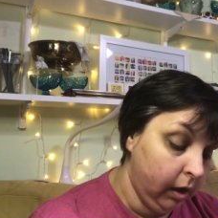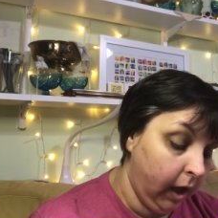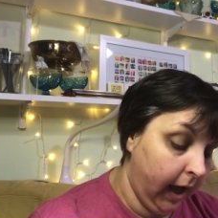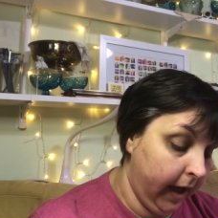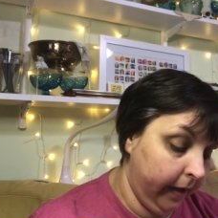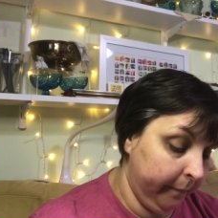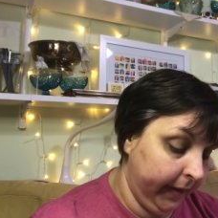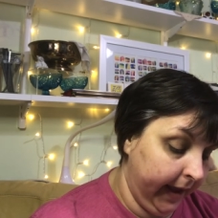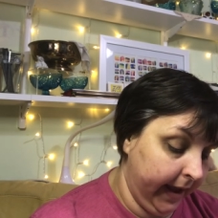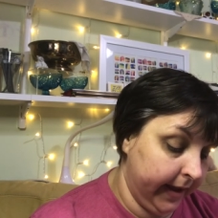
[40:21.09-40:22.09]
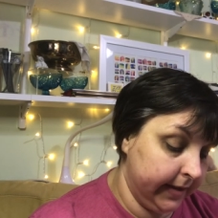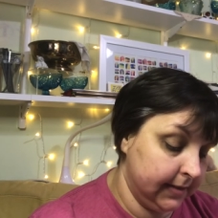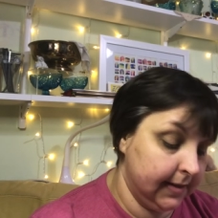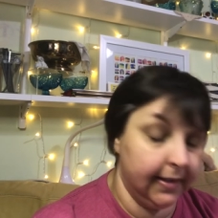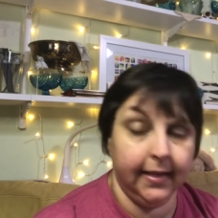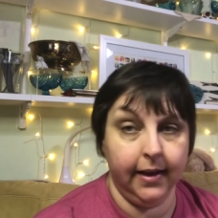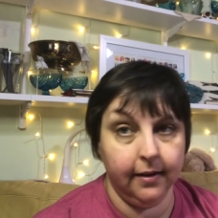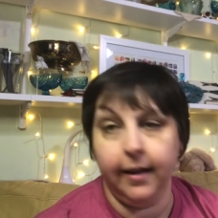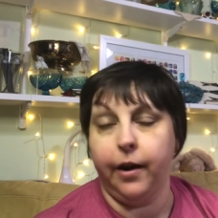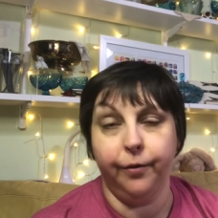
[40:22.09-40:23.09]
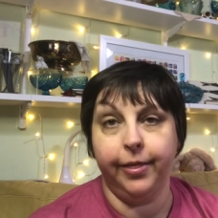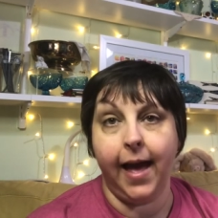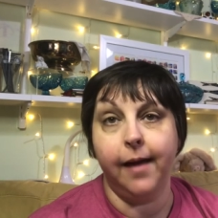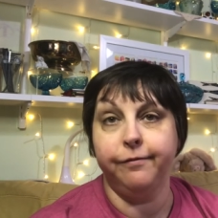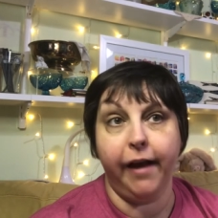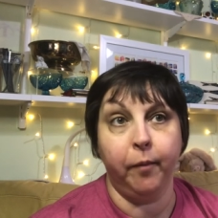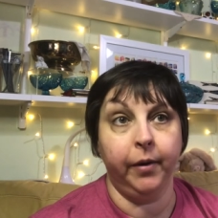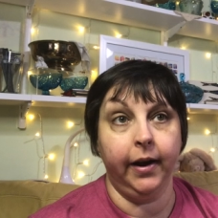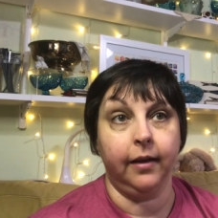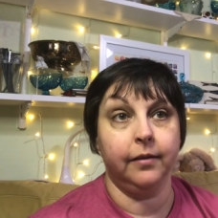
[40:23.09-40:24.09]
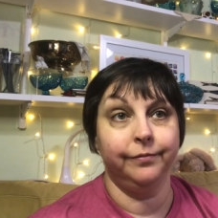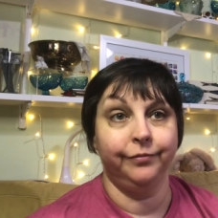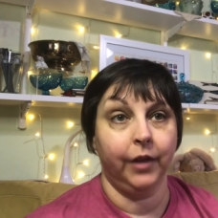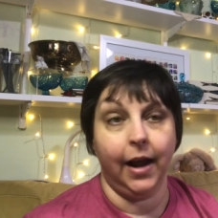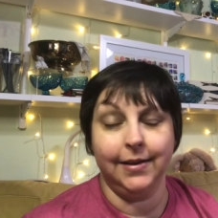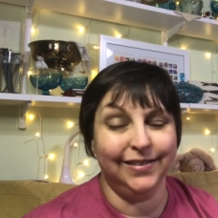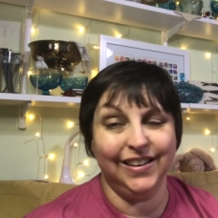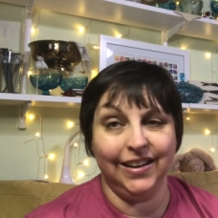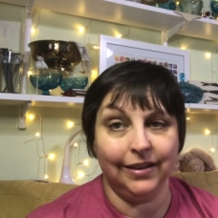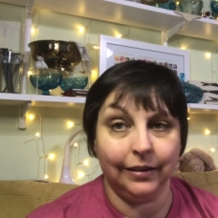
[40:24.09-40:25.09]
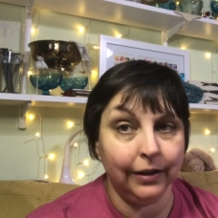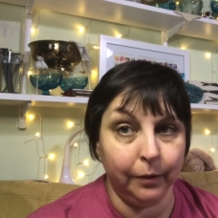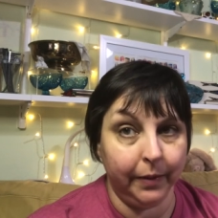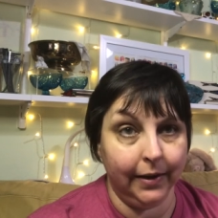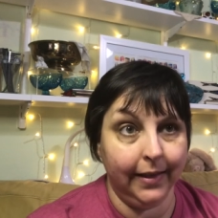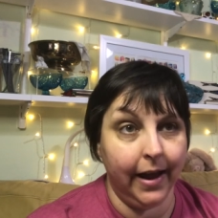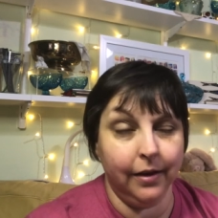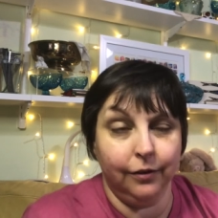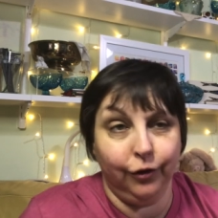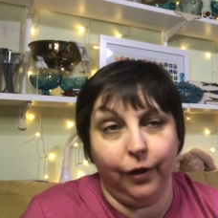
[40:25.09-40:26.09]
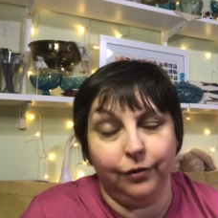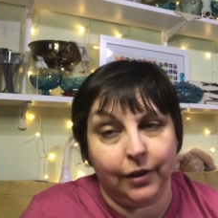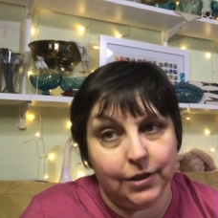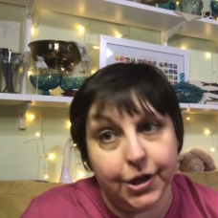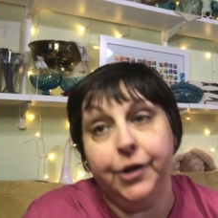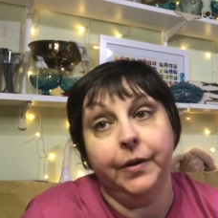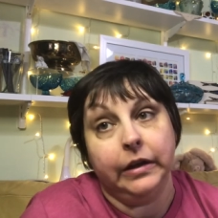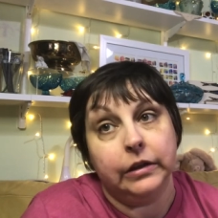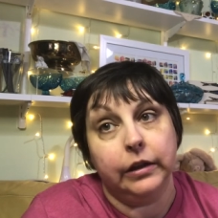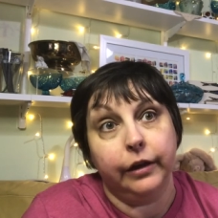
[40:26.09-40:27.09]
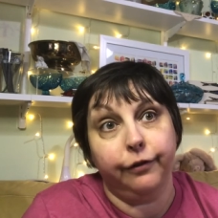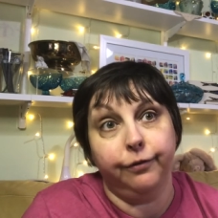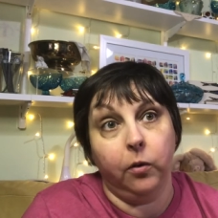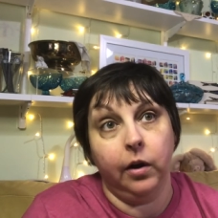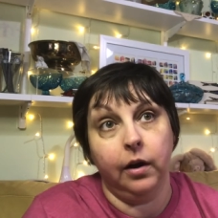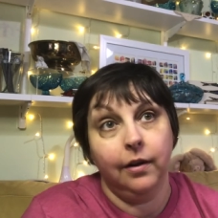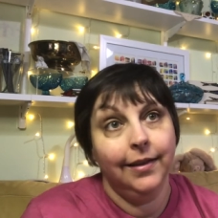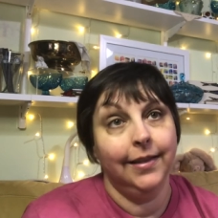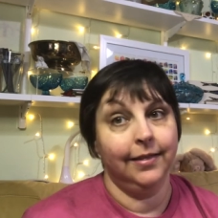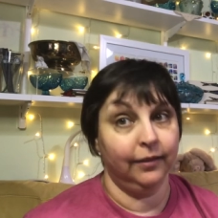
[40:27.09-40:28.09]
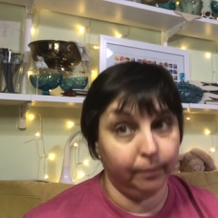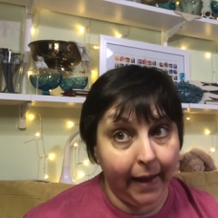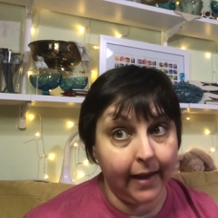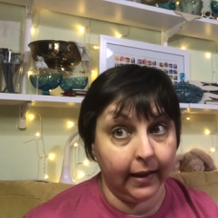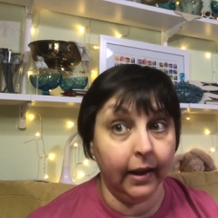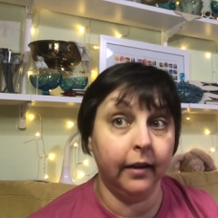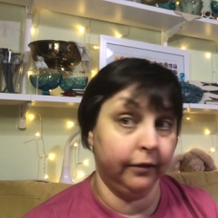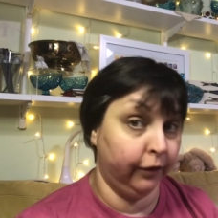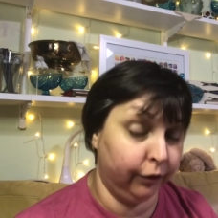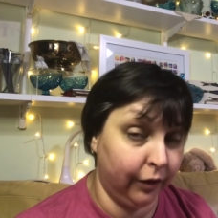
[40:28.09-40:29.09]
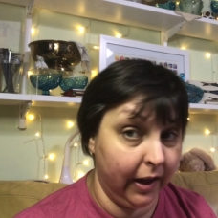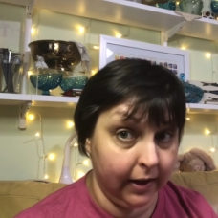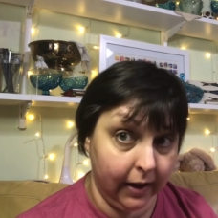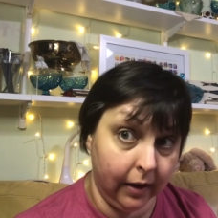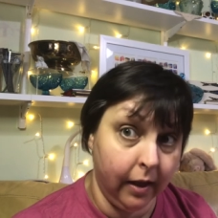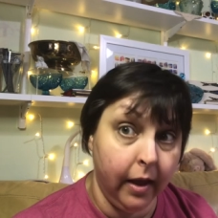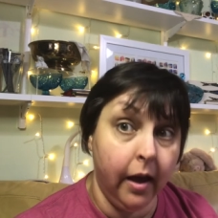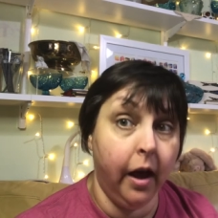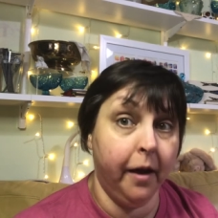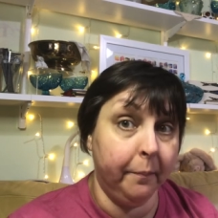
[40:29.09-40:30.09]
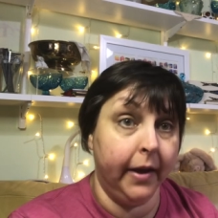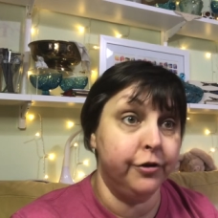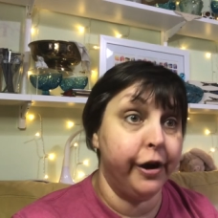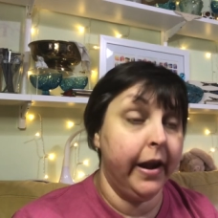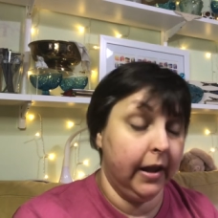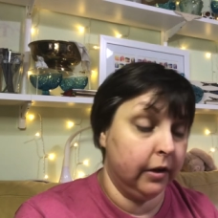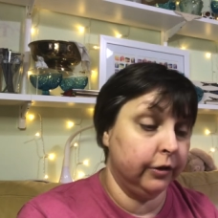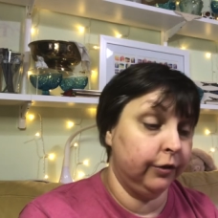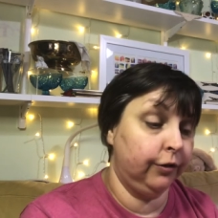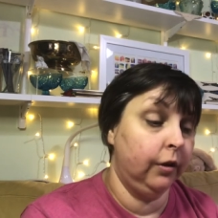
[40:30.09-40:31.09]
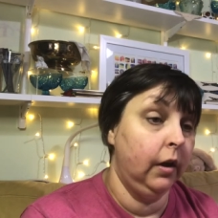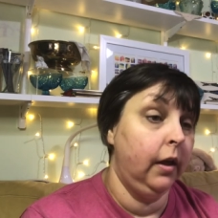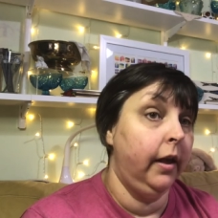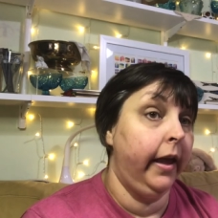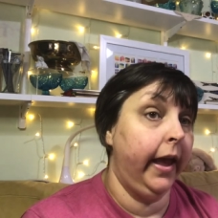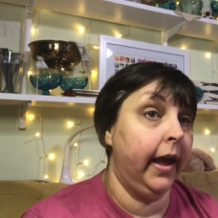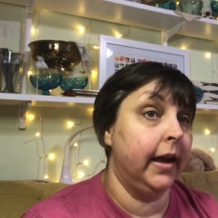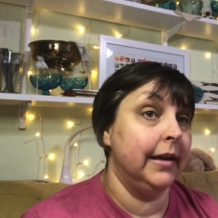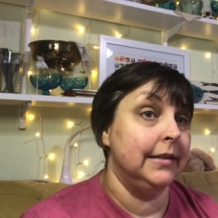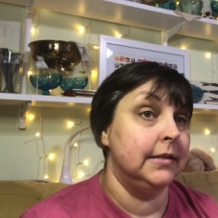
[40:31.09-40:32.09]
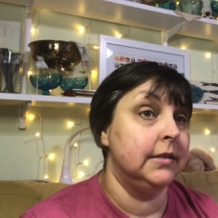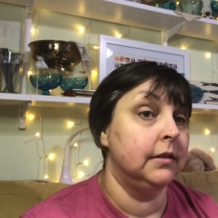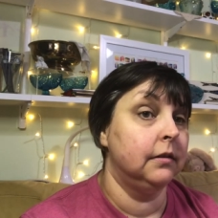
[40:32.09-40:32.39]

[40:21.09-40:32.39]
Um, and then, you know, that fabric, I just needed a little bit of that. And so I was continuing to look for this backing because I was cutting up my triangles. And